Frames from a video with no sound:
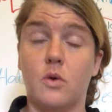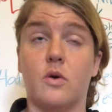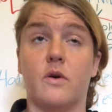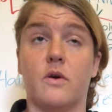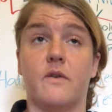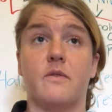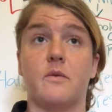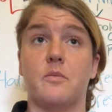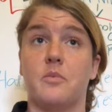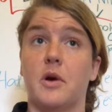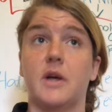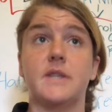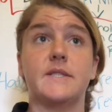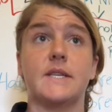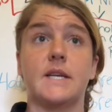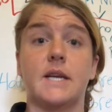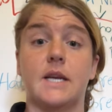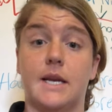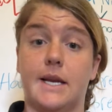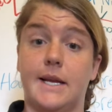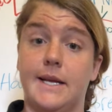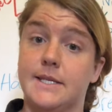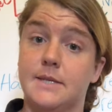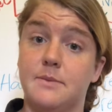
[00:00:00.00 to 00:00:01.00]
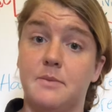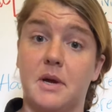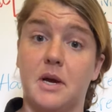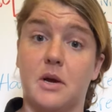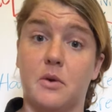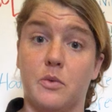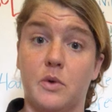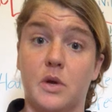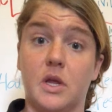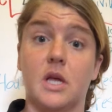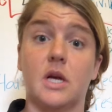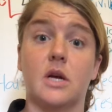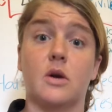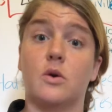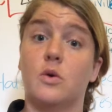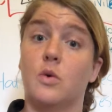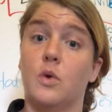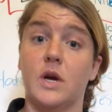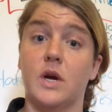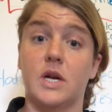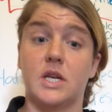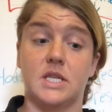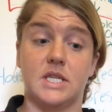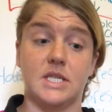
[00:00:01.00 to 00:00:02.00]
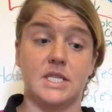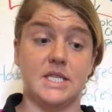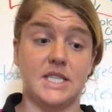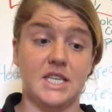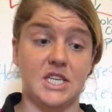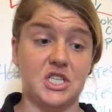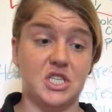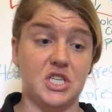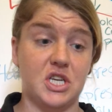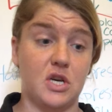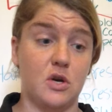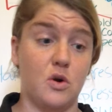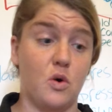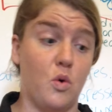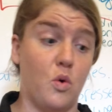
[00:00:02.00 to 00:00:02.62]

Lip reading: or if the president needs to make a really quick decision